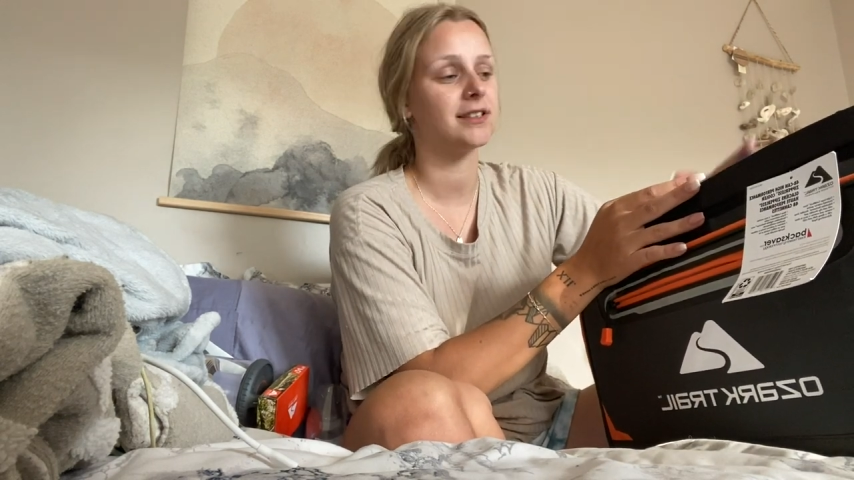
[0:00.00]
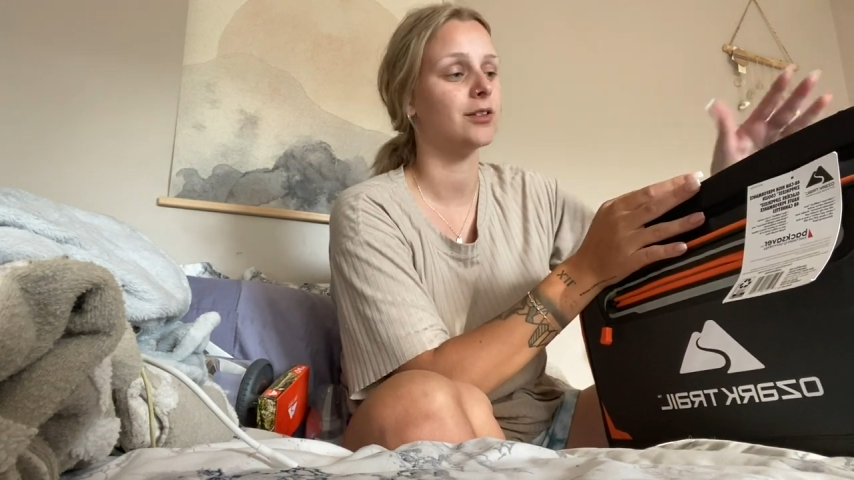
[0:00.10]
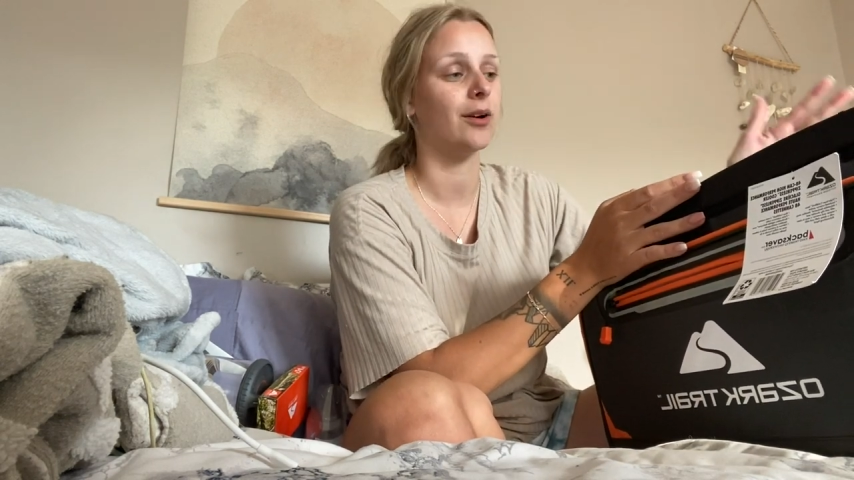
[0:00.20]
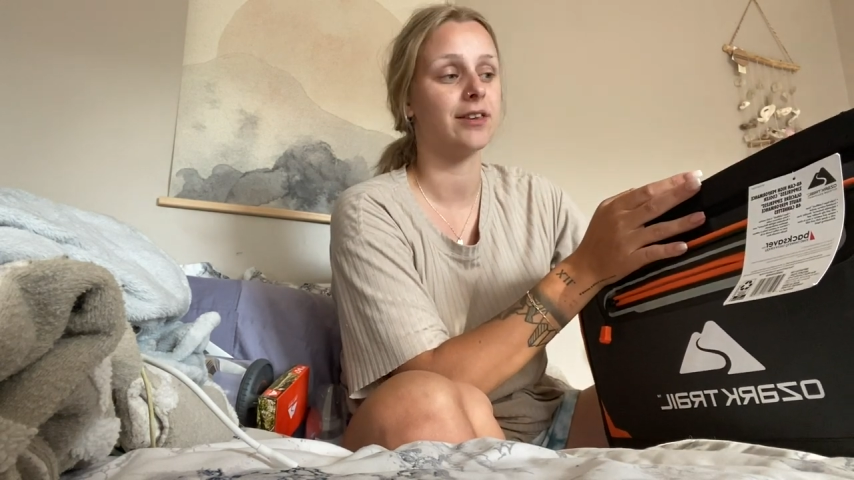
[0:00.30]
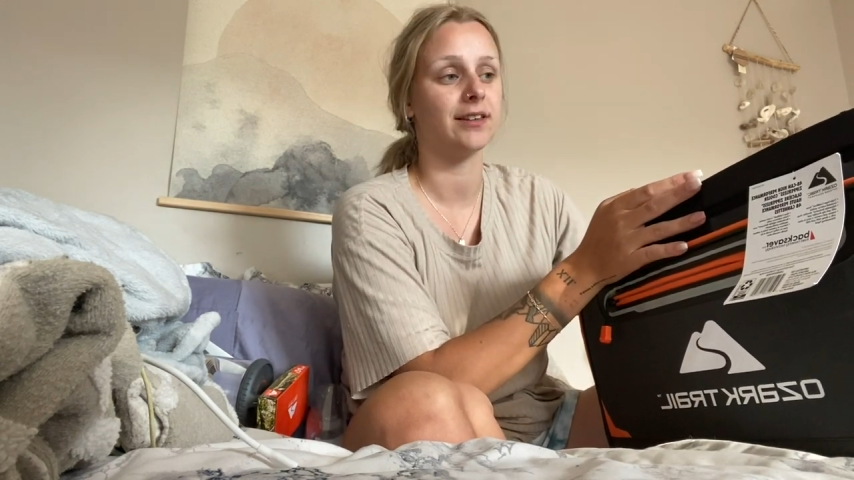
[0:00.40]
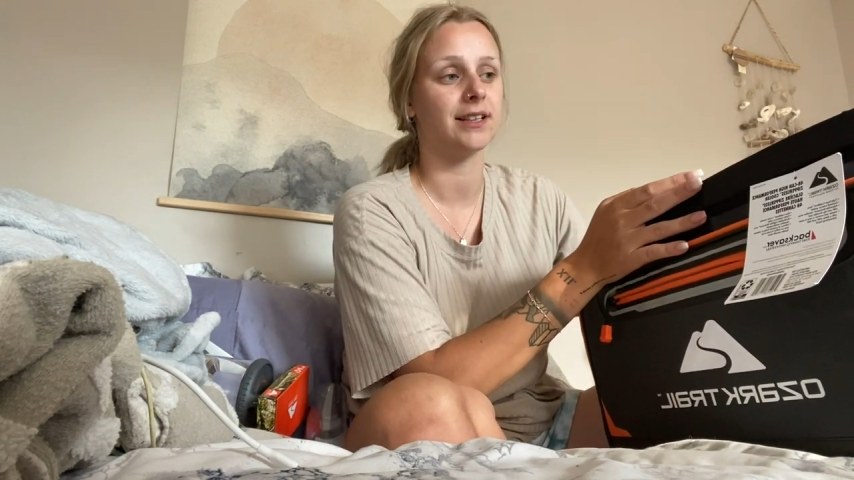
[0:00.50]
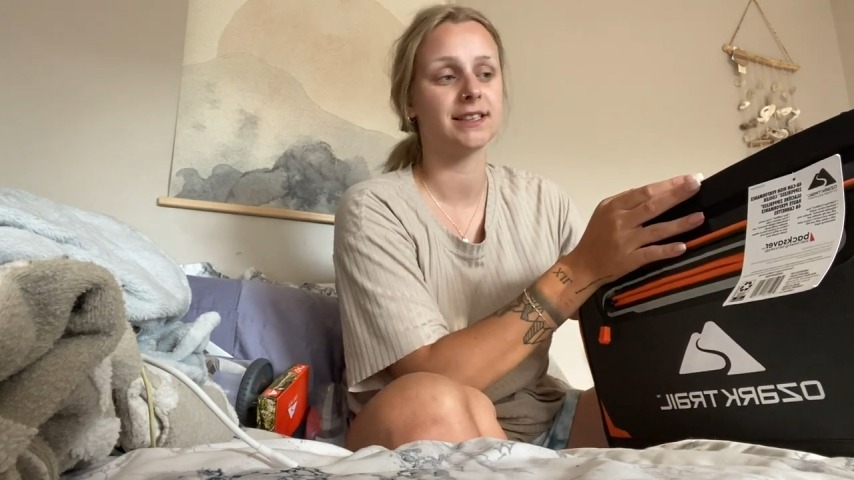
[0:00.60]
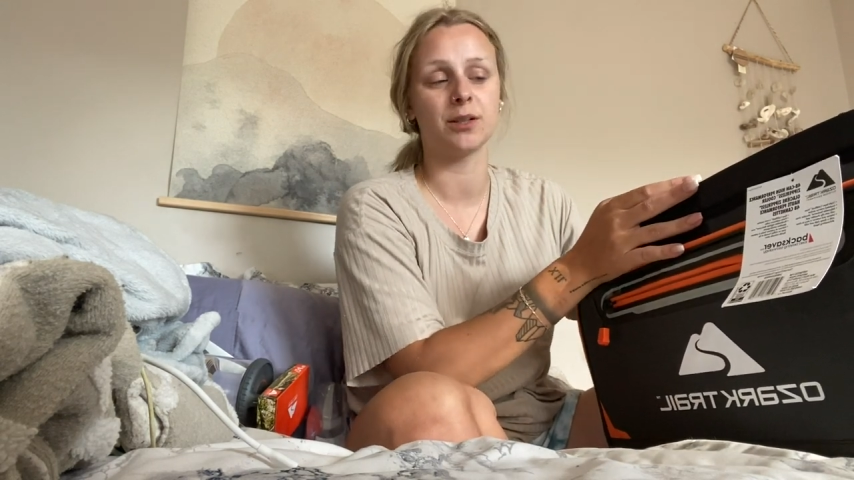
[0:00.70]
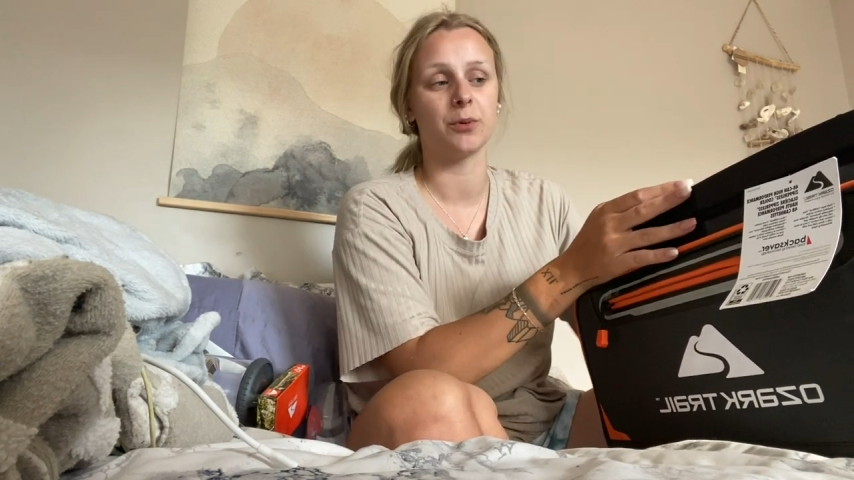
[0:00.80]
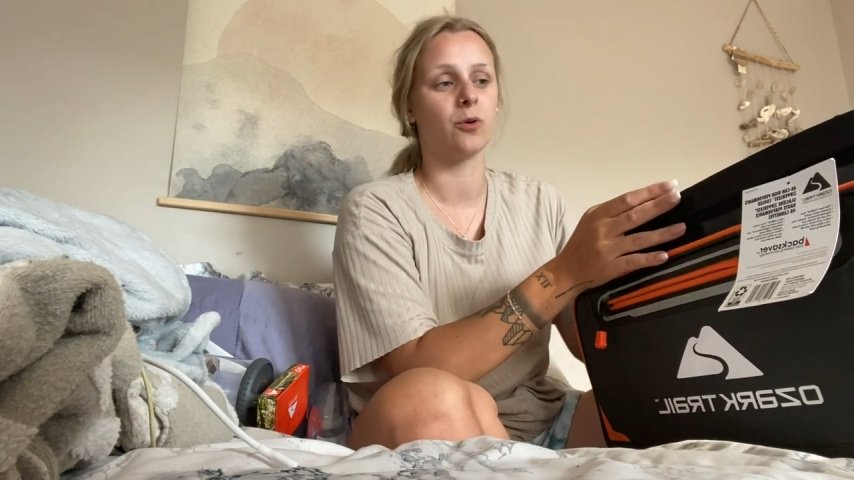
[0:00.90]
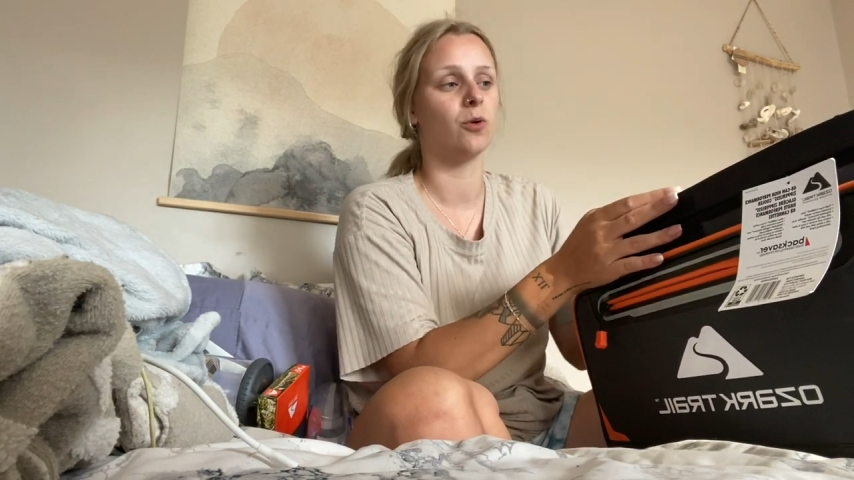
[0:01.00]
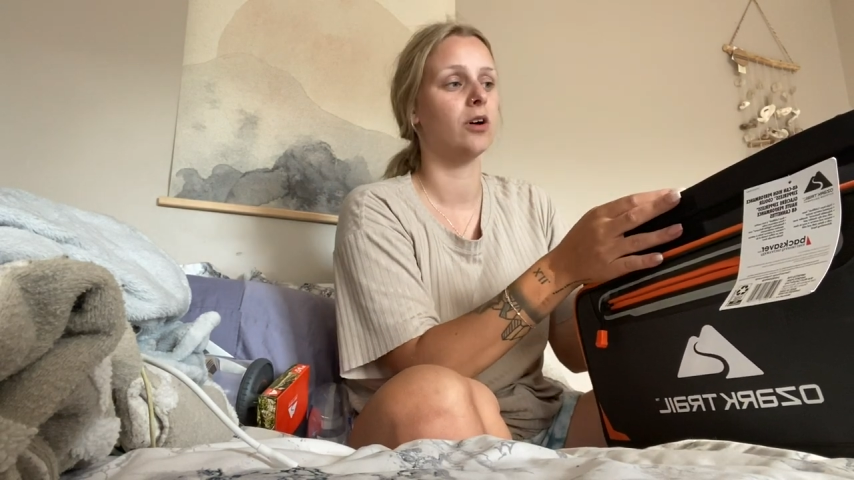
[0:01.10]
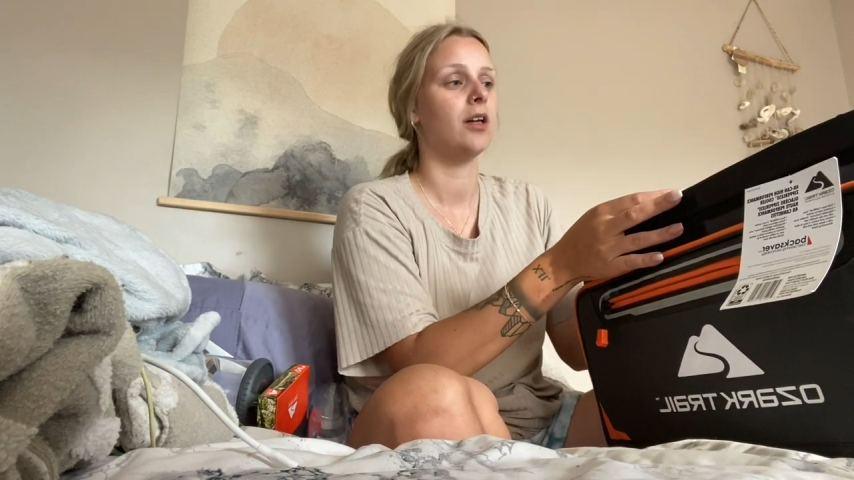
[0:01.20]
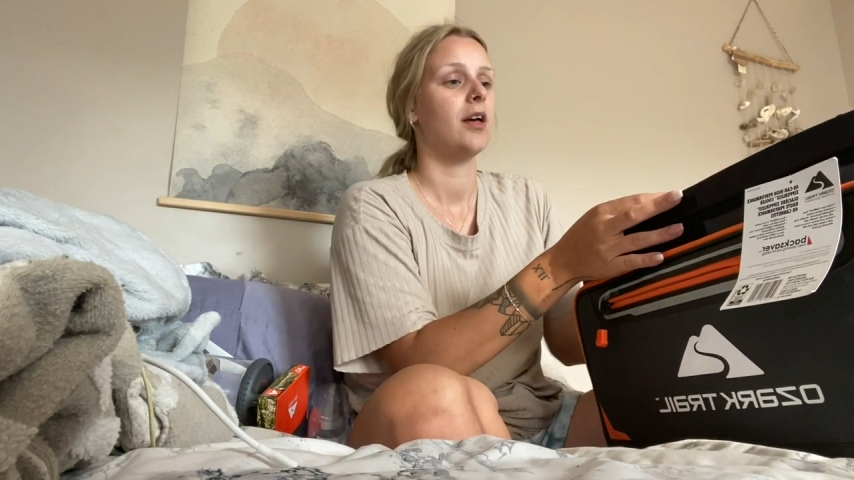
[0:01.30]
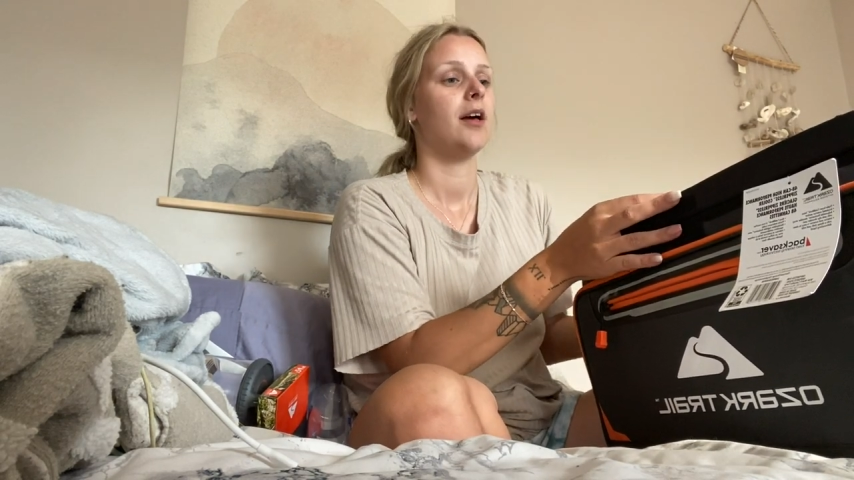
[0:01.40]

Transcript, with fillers: So I think that's super cool.